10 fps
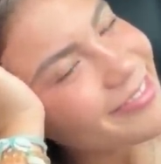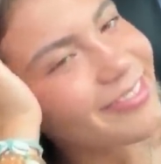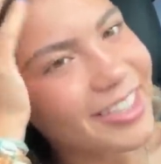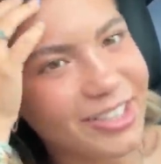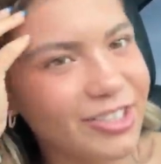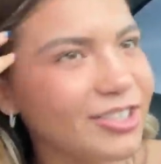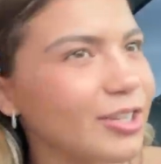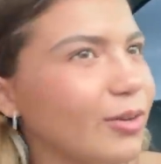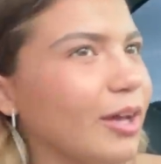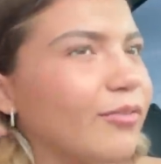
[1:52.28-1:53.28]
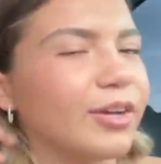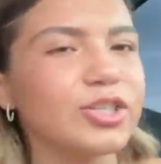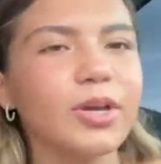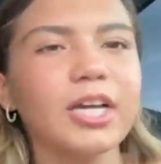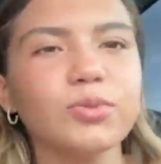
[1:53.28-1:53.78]
That's just so lovely. So
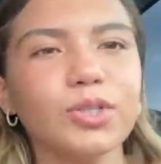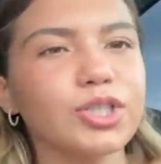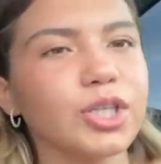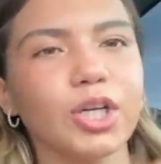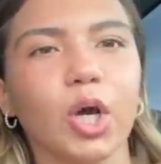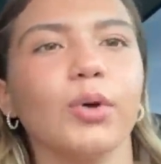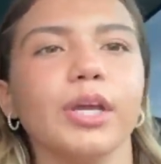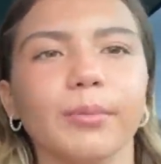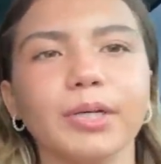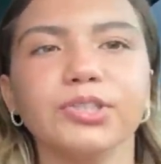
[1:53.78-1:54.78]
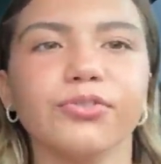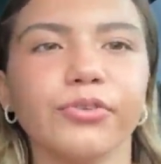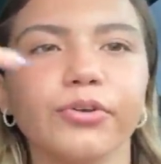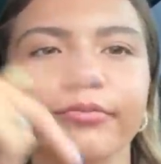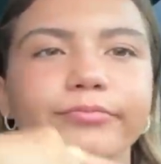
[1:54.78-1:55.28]
I guess we're just going to go eat a bunch of
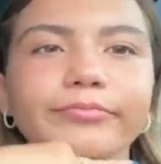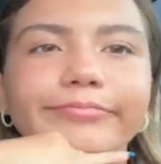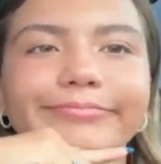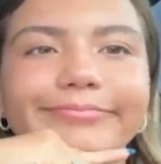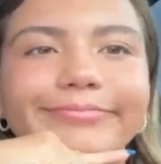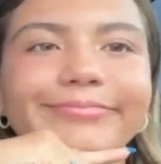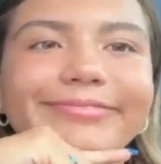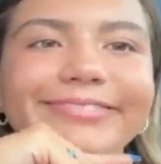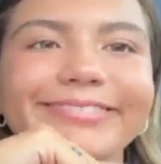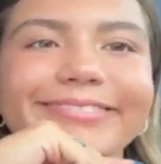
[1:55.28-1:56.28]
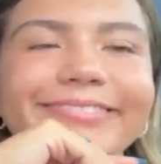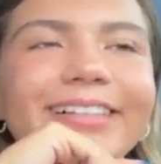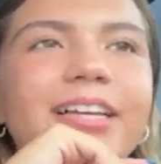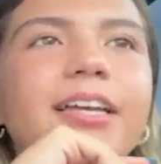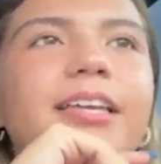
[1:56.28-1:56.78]
food. I want to go to the fields
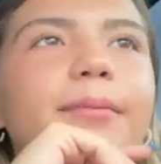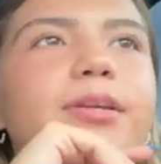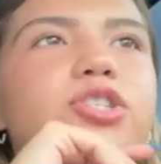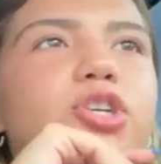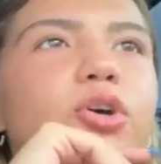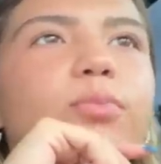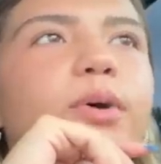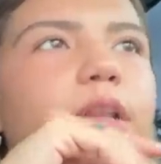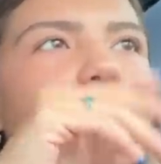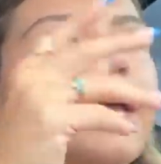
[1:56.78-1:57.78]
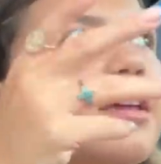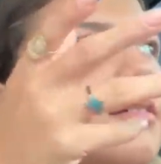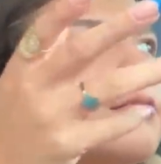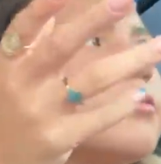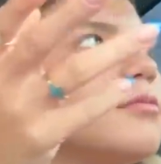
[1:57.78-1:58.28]
still. Yeah, me too, but like,
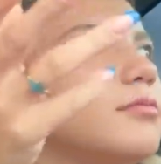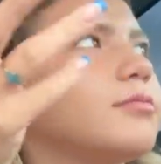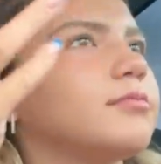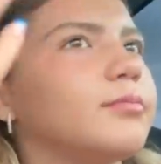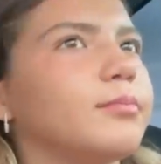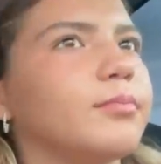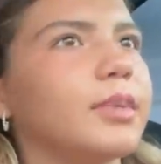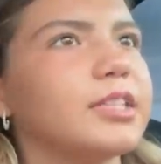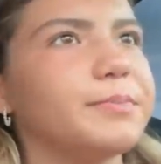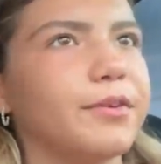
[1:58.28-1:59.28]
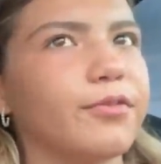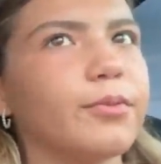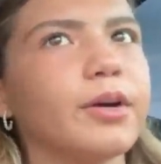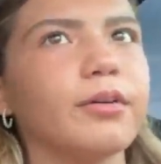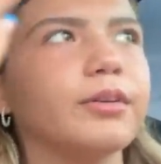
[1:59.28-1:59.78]
let's be for
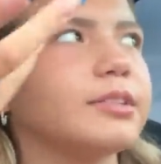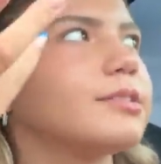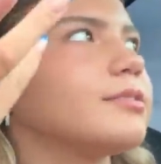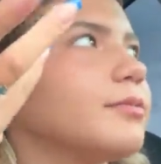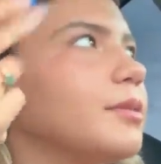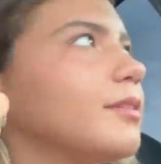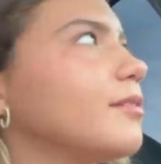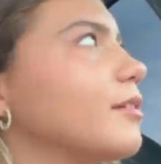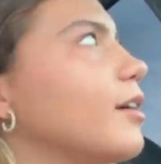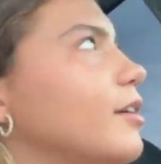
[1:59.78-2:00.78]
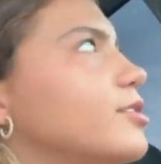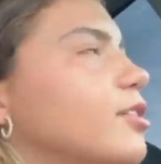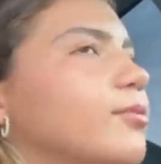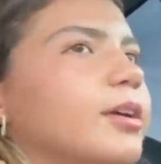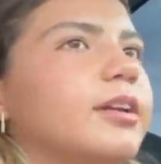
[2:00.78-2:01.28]
real. It's going to
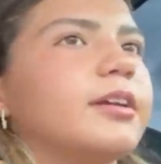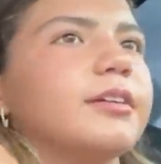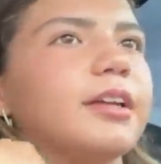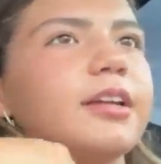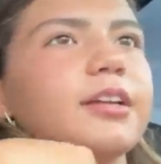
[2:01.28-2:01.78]
start raining, and